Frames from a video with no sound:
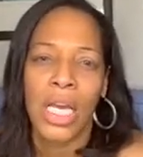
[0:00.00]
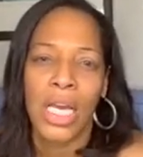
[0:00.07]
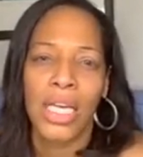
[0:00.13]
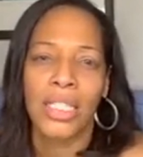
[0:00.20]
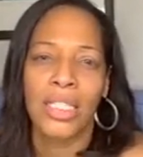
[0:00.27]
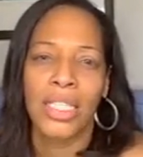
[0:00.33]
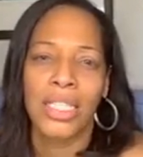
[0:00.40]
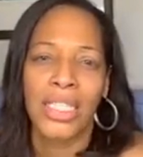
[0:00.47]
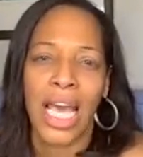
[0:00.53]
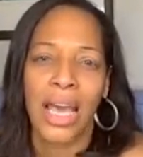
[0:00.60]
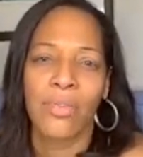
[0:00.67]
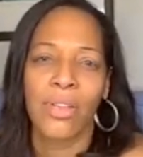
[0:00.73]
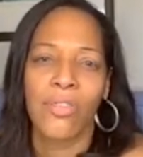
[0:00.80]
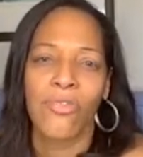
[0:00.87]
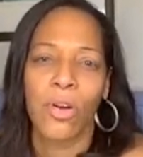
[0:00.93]
it's to
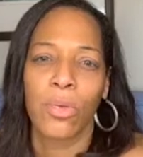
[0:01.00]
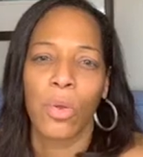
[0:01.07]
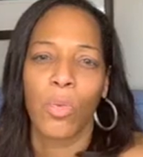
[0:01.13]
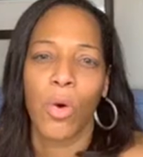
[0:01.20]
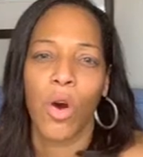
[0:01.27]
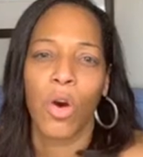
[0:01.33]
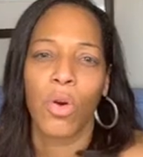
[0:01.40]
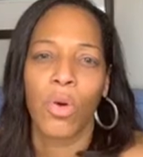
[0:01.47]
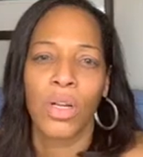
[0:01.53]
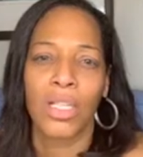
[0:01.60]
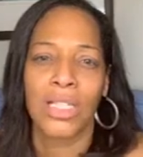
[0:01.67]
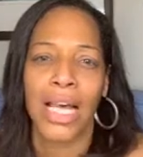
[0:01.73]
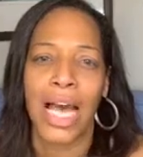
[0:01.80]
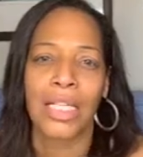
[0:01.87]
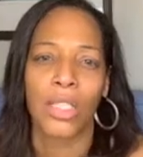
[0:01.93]
save them from the world,
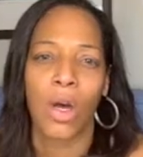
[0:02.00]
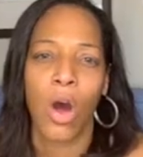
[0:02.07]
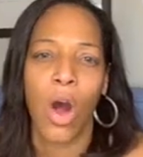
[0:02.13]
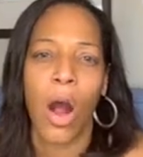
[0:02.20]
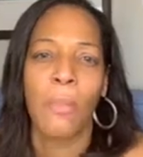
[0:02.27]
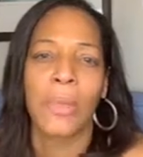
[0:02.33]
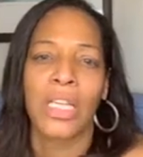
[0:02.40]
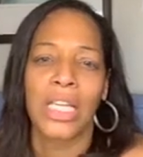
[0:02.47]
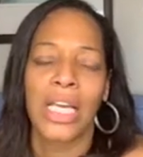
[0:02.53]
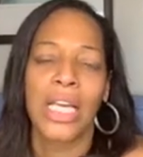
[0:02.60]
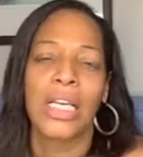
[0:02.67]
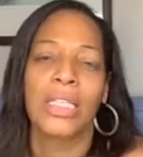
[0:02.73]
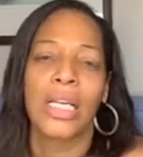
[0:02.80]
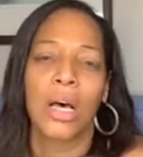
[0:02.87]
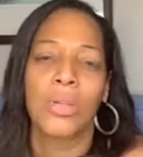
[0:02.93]
criticize or harming the
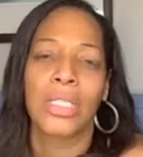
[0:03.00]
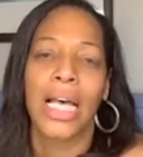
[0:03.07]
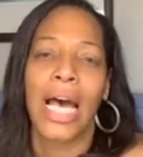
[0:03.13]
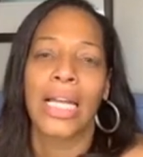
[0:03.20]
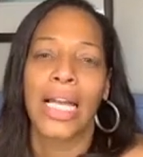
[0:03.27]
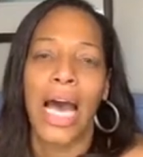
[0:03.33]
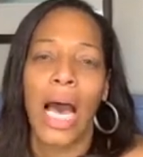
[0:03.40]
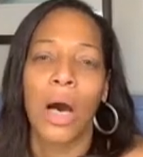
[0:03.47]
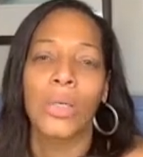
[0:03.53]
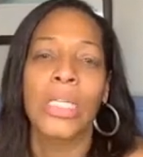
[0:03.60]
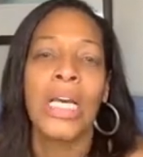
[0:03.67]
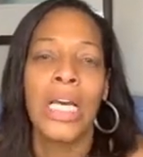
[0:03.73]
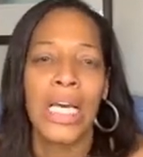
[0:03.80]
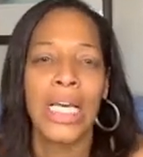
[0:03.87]
kids outside the house.